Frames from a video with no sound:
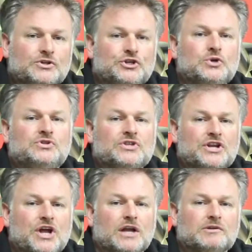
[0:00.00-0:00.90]
Due to the
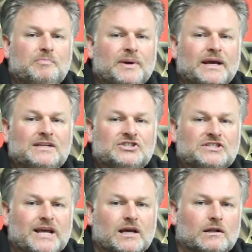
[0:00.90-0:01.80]
nut being
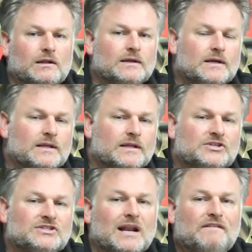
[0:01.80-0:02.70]
steel, the
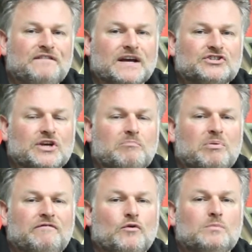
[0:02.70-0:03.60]
Stella fixing
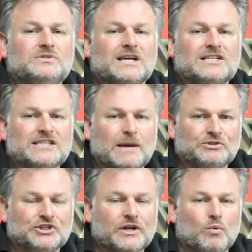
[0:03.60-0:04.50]
performs
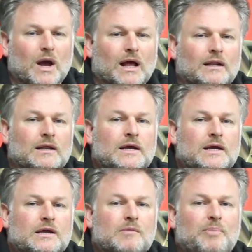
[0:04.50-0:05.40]
exceptionally well
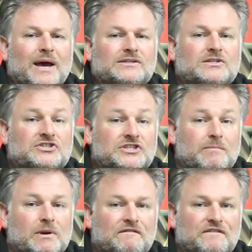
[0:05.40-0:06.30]
compared to
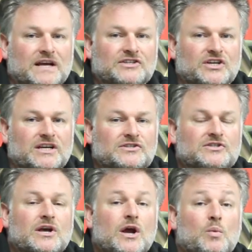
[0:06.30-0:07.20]
similar
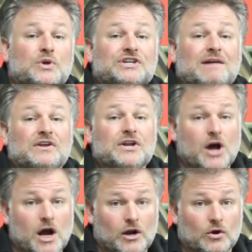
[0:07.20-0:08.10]
fixings which have a
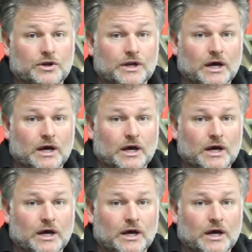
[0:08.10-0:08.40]
nylon